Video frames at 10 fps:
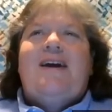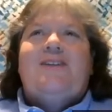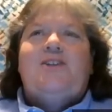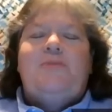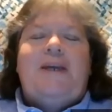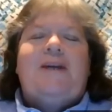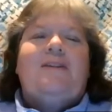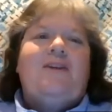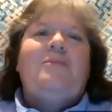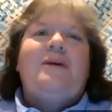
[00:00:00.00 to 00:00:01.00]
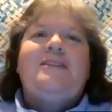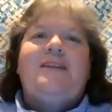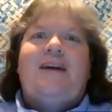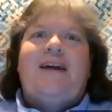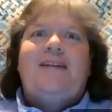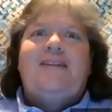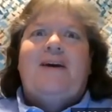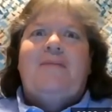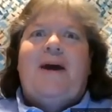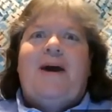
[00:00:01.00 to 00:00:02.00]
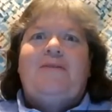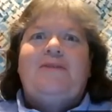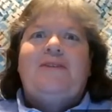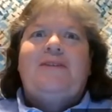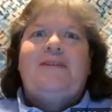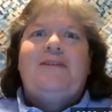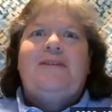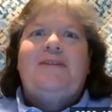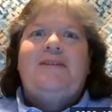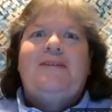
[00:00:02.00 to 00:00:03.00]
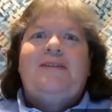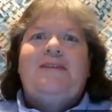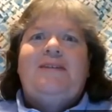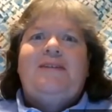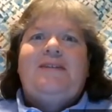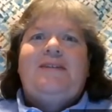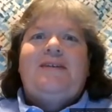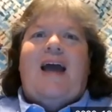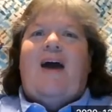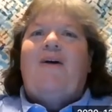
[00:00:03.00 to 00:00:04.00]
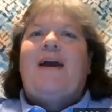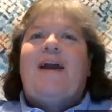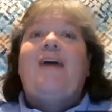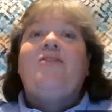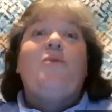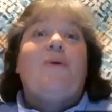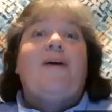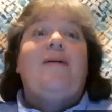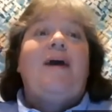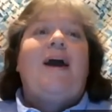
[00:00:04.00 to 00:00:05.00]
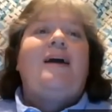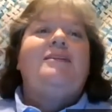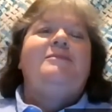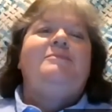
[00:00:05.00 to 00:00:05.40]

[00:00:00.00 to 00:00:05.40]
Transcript: and speak a little bit tonight about how I got to where I'm at.